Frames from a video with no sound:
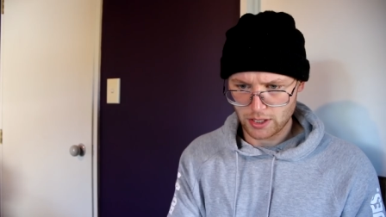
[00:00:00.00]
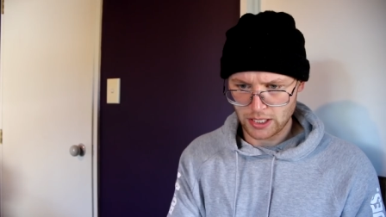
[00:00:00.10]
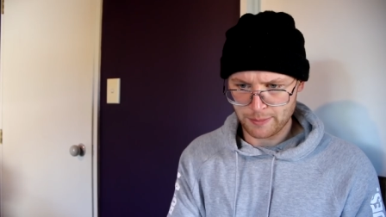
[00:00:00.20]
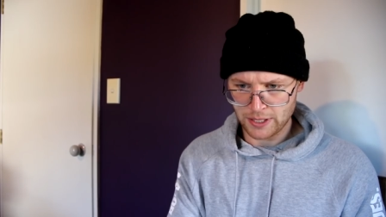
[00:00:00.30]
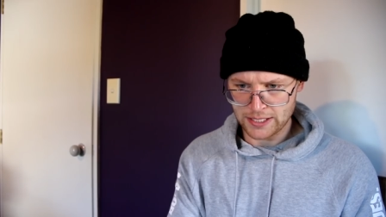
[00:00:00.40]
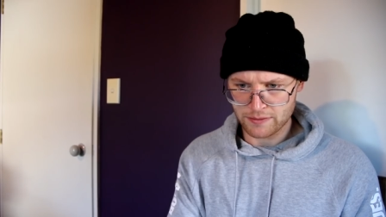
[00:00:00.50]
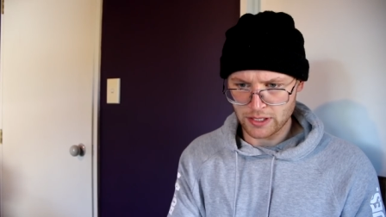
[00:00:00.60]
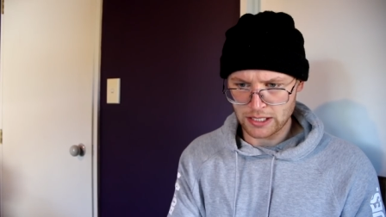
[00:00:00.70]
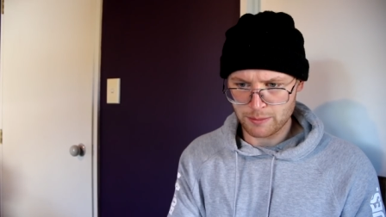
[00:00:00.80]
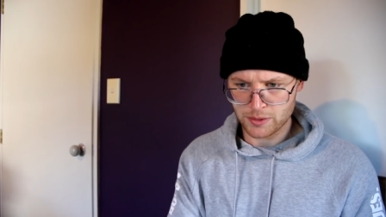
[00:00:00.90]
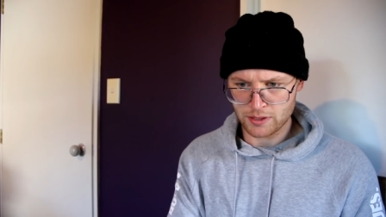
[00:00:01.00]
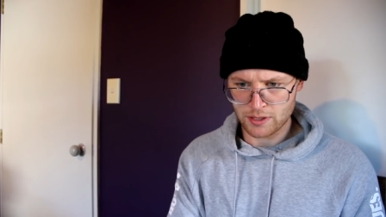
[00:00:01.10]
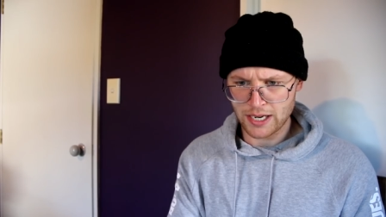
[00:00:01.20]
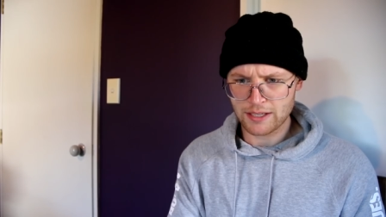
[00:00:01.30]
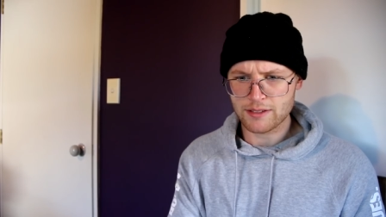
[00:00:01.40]
He plays for the Clemson
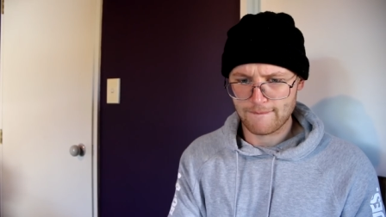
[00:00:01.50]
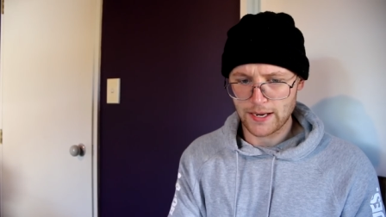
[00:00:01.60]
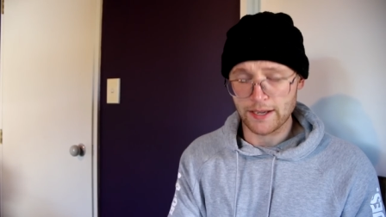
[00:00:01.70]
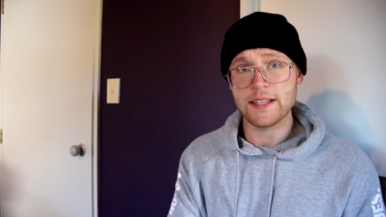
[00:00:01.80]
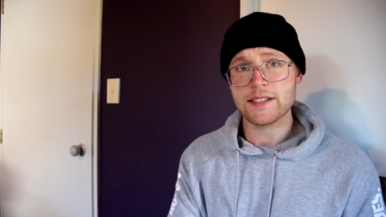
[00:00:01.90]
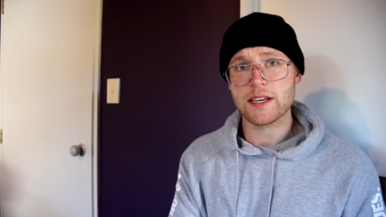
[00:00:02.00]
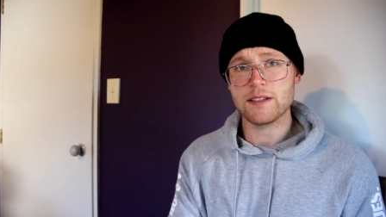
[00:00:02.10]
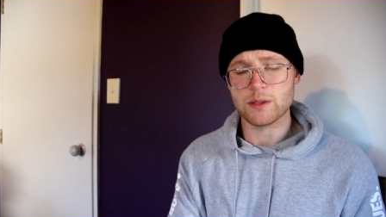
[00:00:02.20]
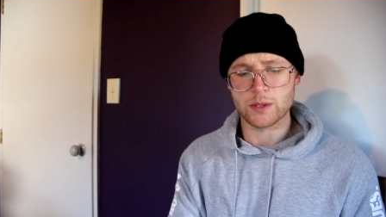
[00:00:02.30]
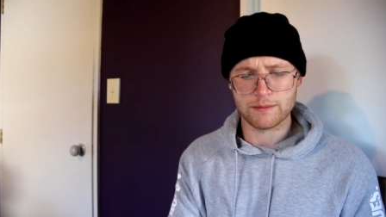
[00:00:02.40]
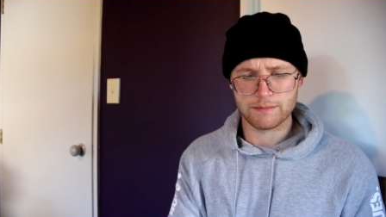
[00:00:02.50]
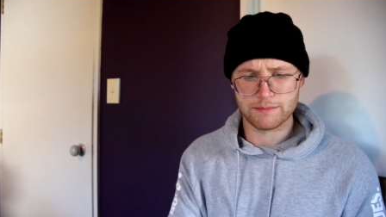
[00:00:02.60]
Tigers, and let's get into it.